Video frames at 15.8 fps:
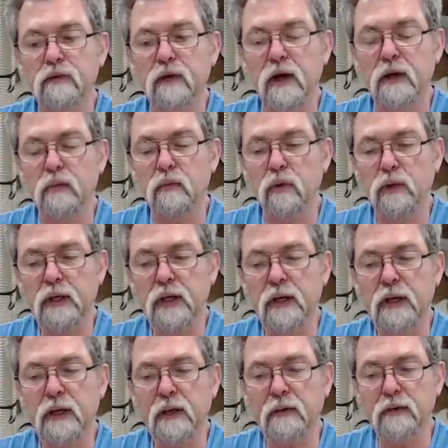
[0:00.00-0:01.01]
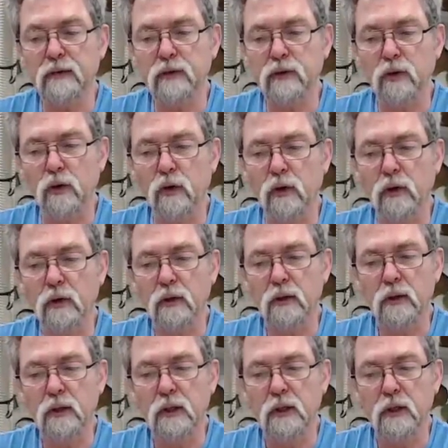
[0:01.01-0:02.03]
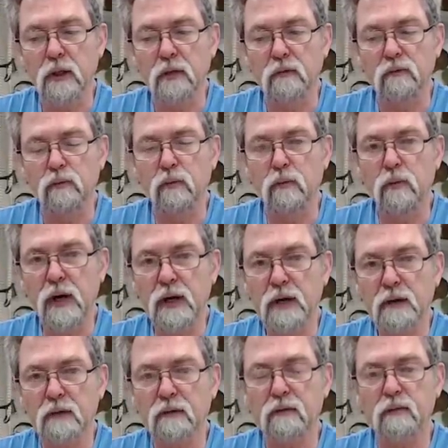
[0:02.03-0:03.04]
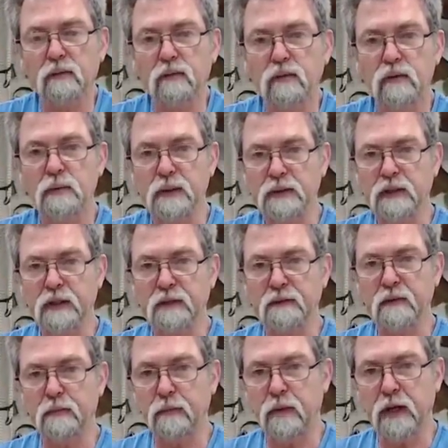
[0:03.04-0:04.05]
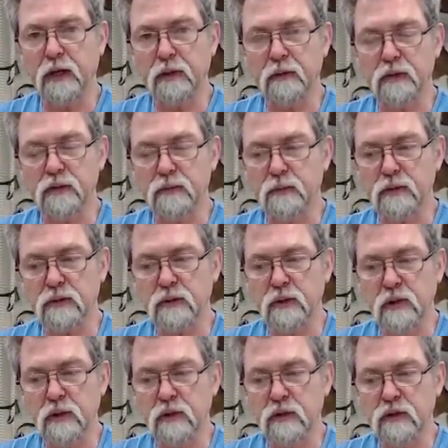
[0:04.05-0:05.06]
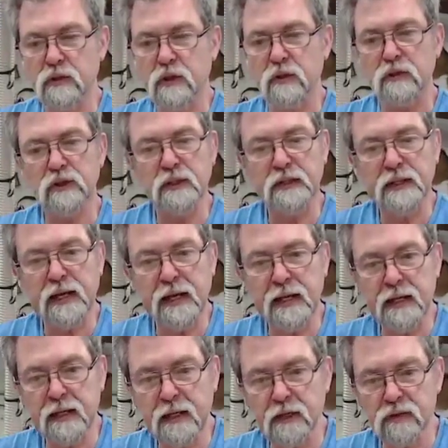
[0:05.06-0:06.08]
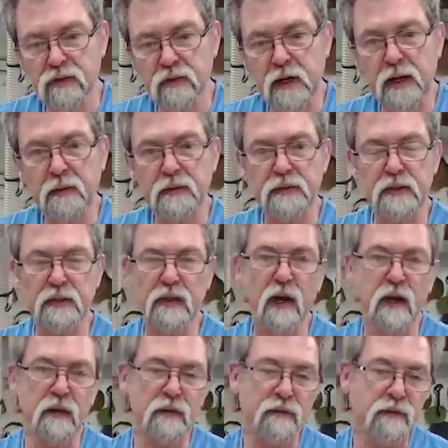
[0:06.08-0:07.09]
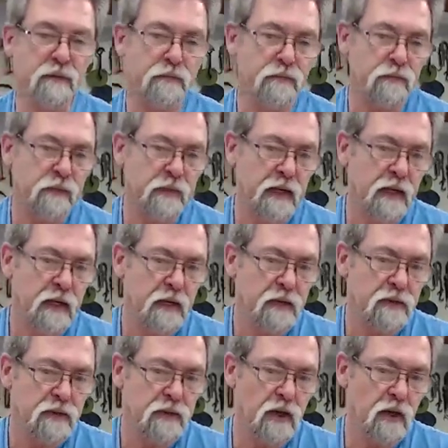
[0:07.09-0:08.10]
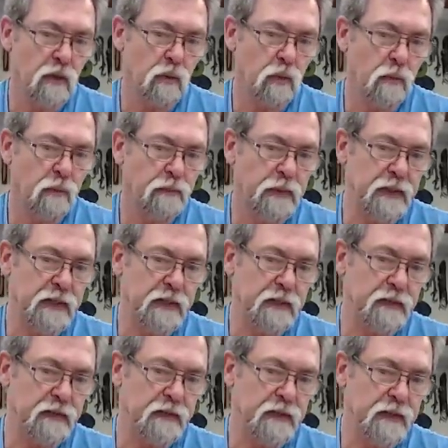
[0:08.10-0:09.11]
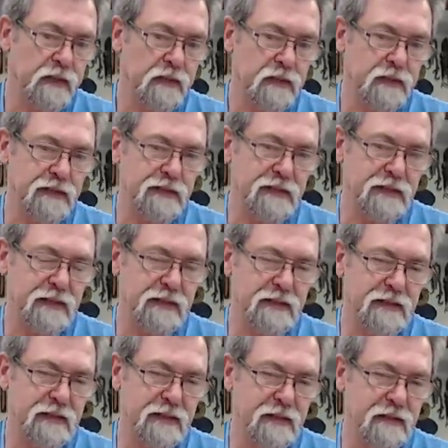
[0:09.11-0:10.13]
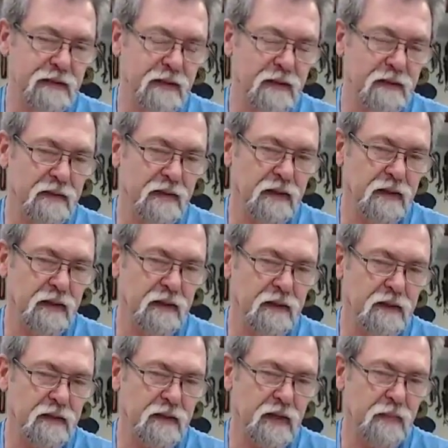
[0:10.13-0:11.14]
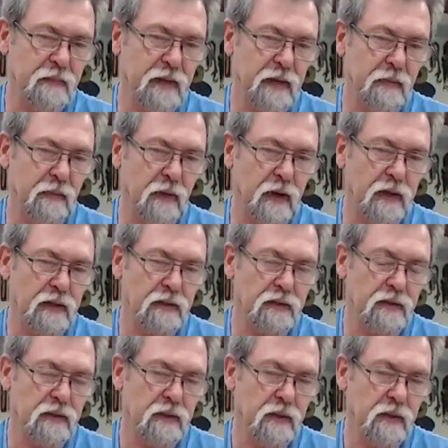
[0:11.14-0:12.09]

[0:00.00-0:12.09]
Triton will get it out the door ready to be delivered prior to Christmas. So today in Australia is the 9th, so it will be the 16th, I think. Is that about right?